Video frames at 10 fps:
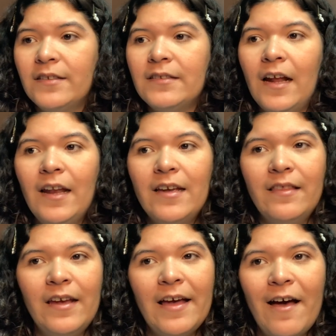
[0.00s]
It's not like
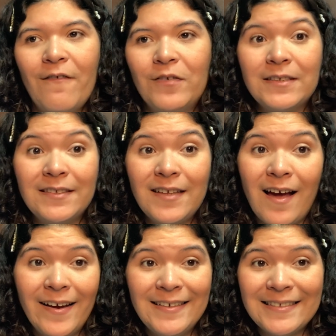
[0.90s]
they have
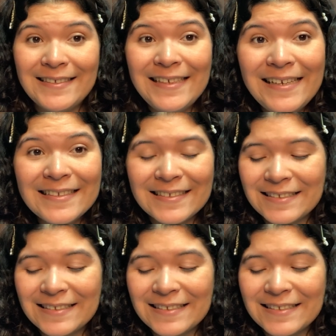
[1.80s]
assigned seats.